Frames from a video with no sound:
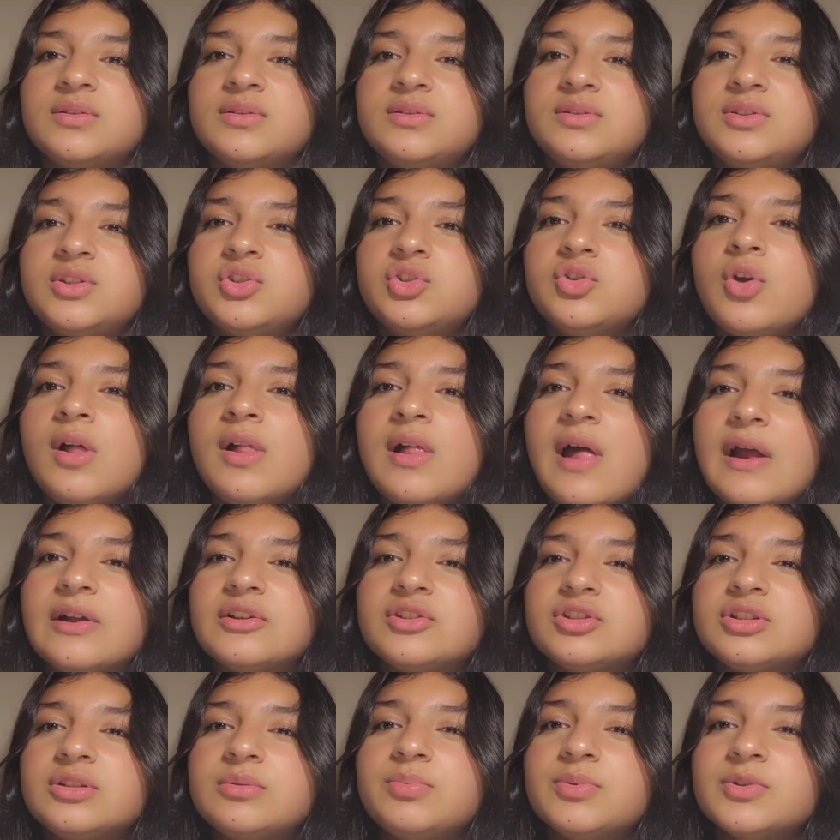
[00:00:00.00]
Did y'all
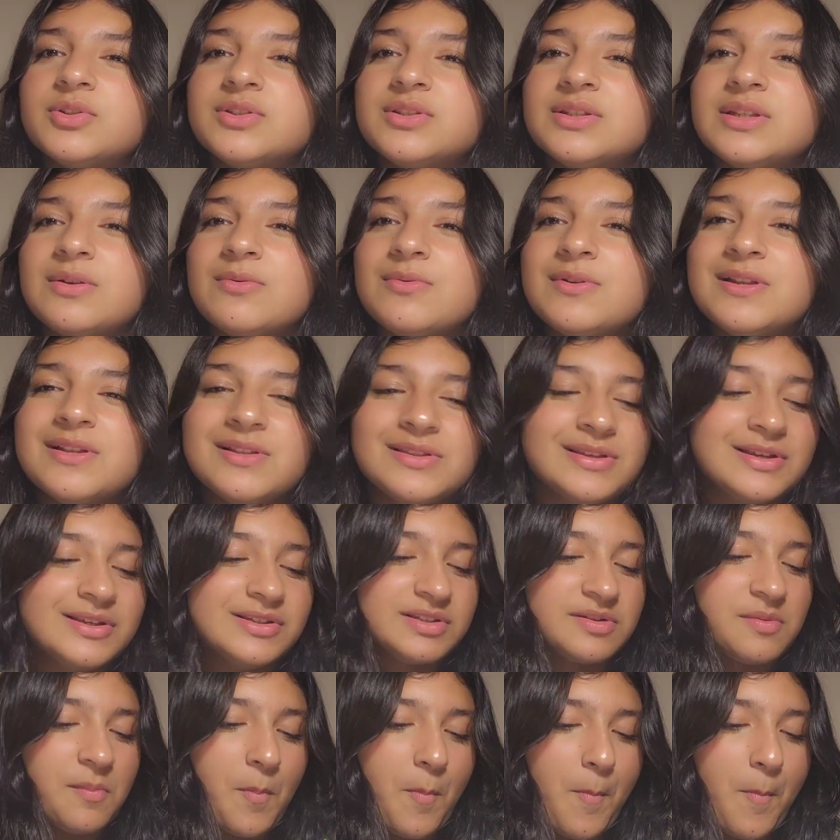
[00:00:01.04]
actually put seaweed in this?